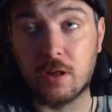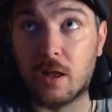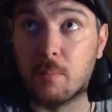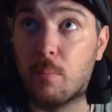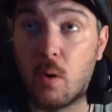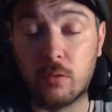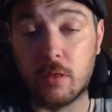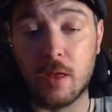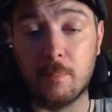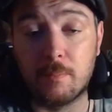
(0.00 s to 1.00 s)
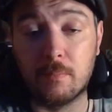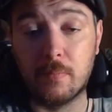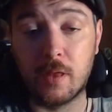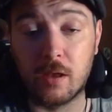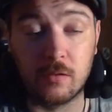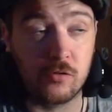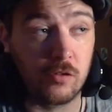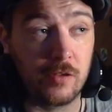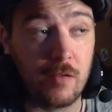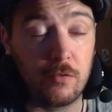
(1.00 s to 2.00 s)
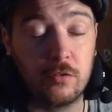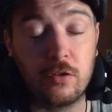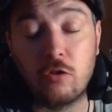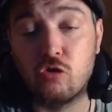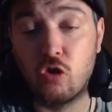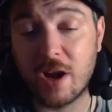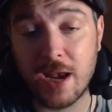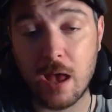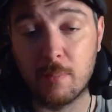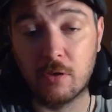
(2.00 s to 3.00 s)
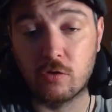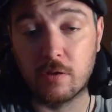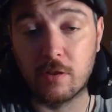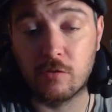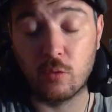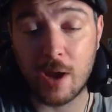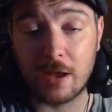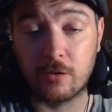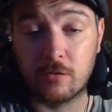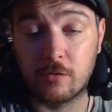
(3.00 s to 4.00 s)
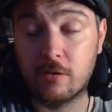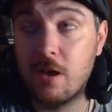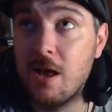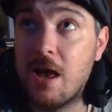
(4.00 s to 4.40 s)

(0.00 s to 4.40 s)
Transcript: Like, both of them. They just have such great chemistry, these two actors.